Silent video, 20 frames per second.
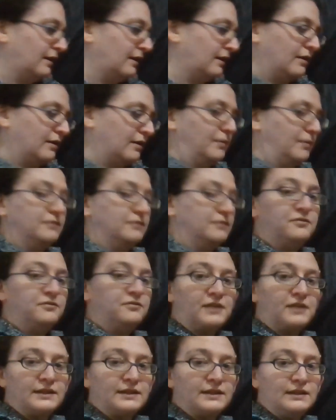And
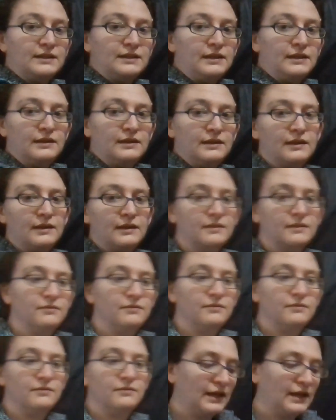finally, at the
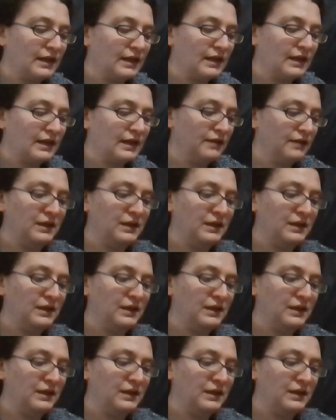very end,